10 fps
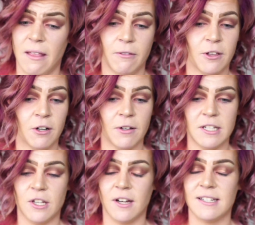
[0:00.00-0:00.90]
It literally
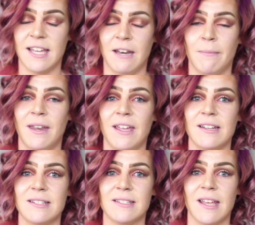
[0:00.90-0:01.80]
took 10
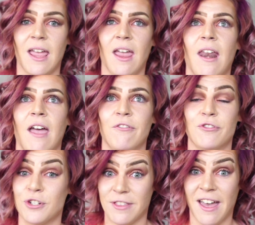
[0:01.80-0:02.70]
minutes and
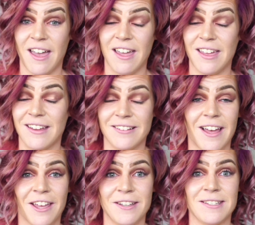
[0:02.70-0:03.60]
after that
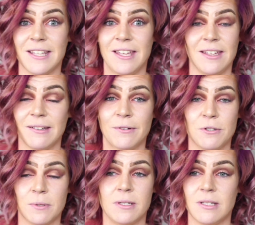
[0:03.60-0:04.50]
I could see,
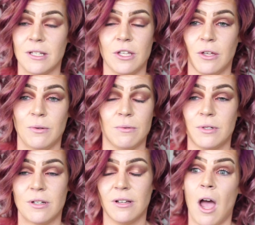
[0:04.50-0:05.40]
which was
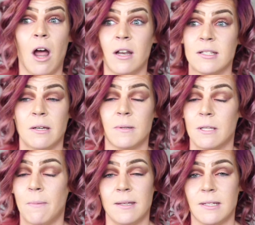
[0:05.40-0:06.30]
huge. Honestly, it was
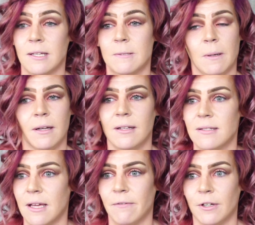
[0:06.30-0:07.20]
the best
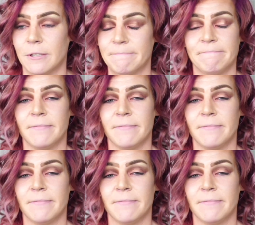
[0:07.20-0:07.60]
experience ever.